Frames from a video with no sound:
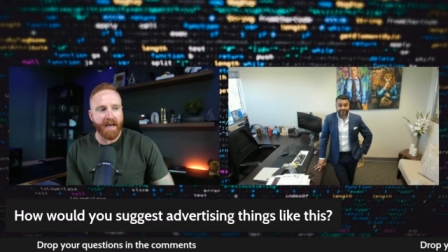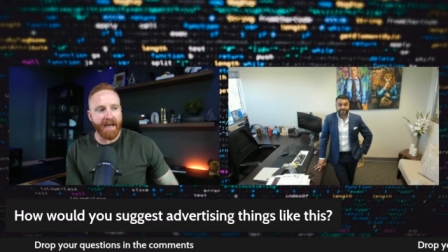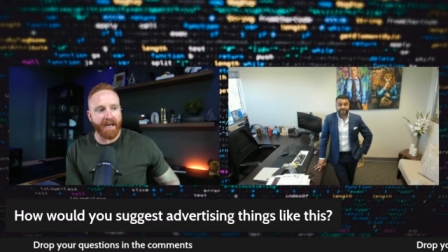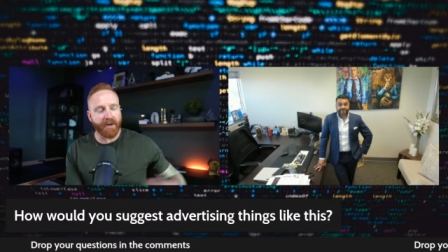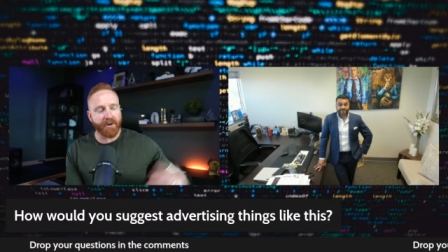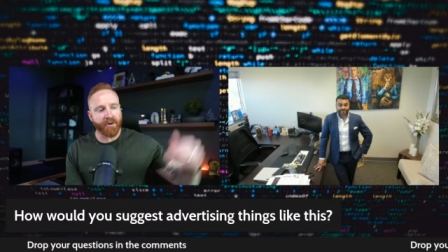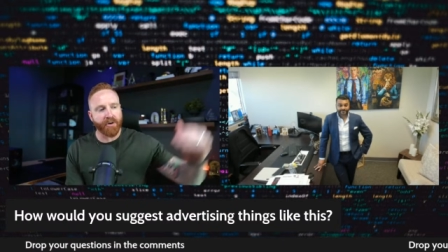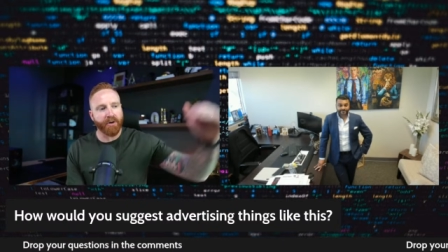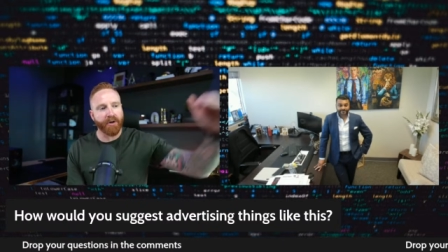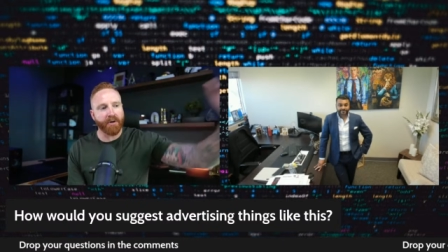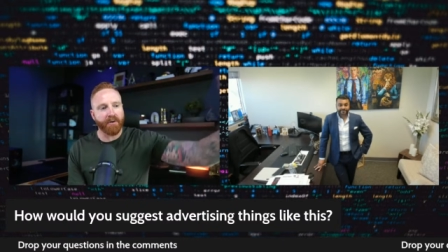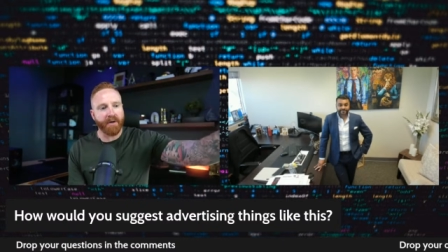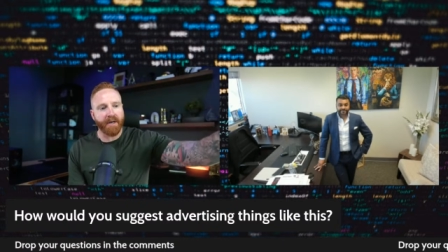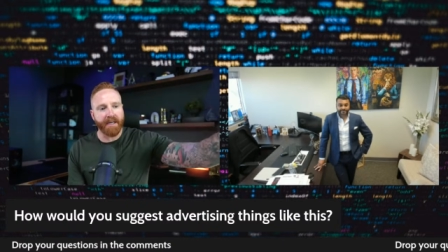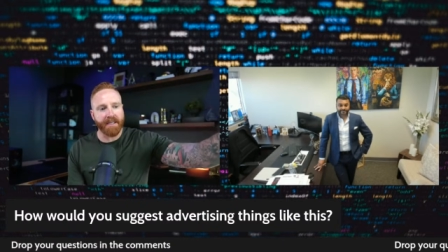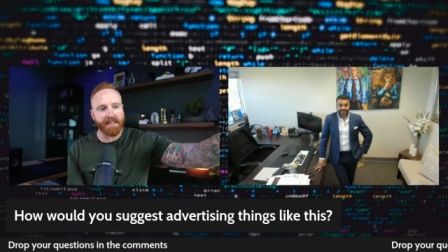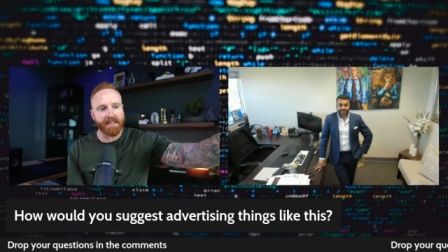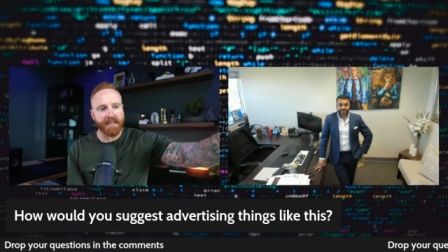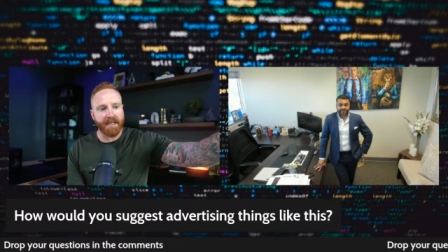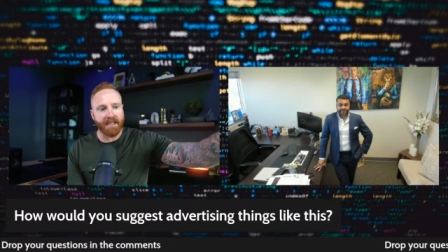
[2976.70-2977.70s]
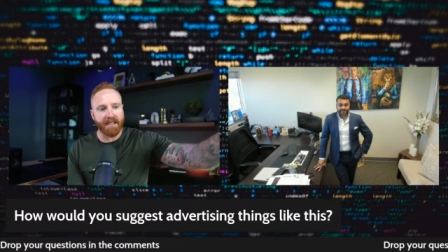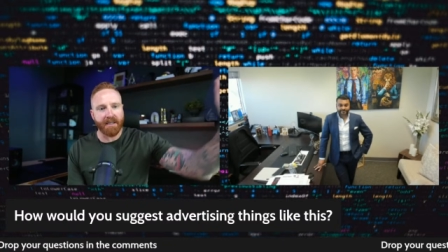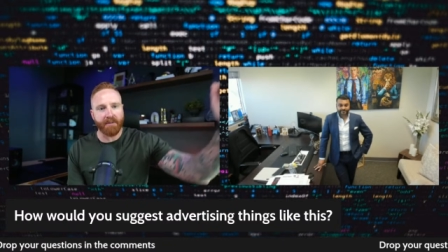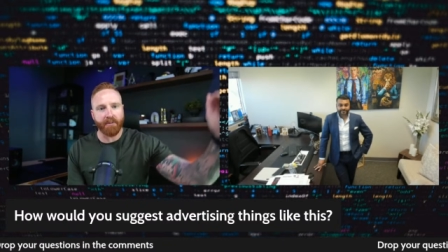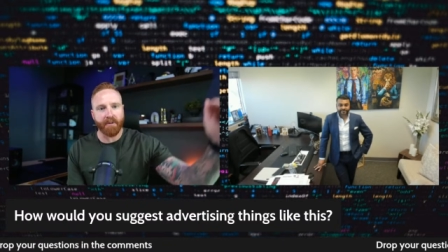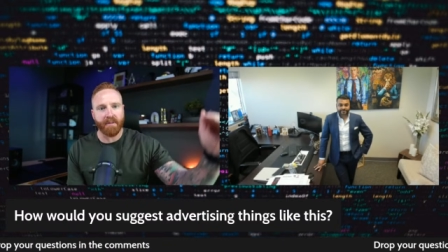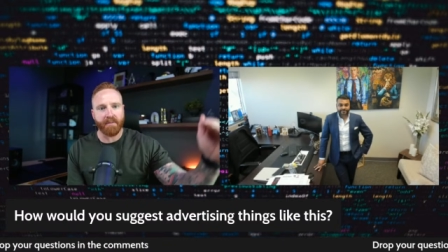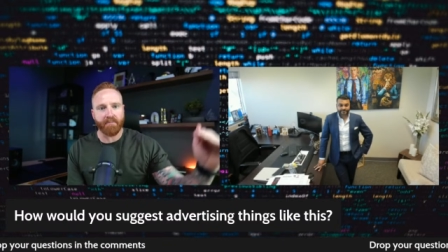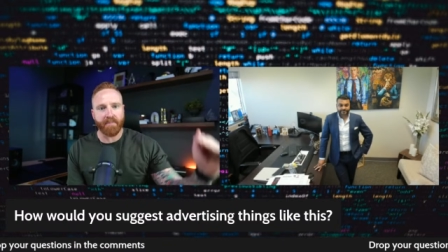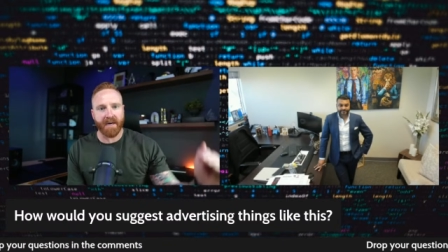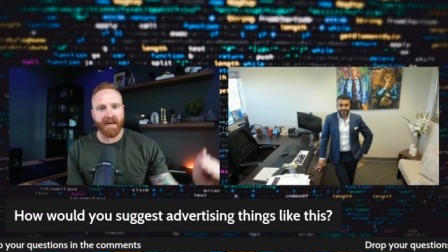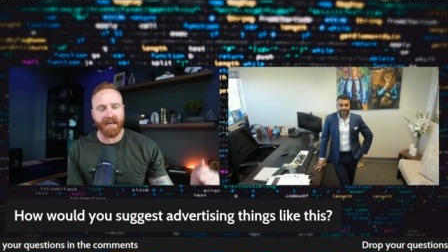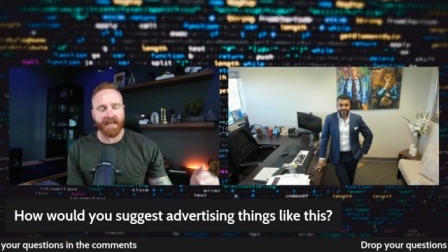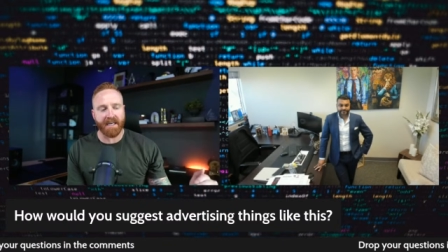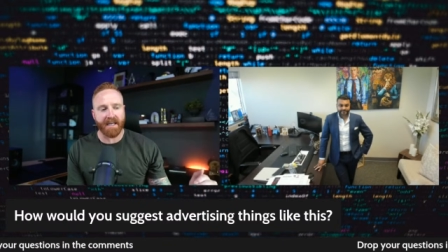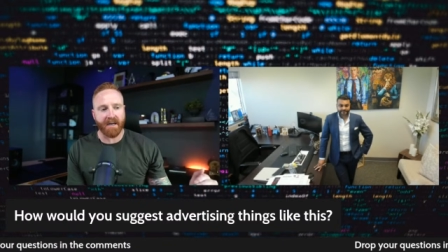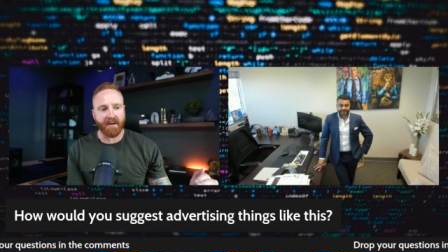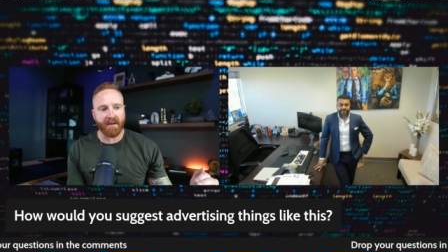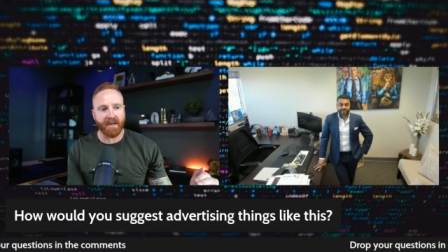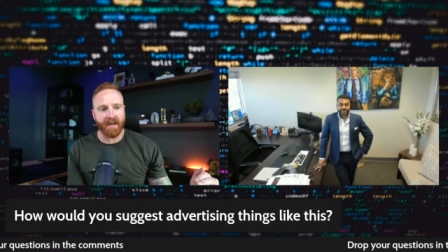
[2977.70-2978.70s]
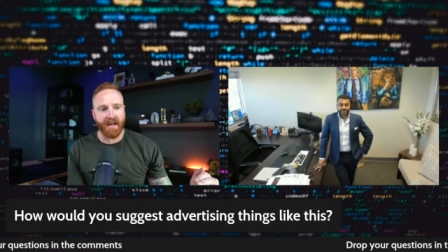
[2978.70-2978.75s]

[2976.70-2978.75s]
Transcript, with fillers: at current rates, and then with the buy down,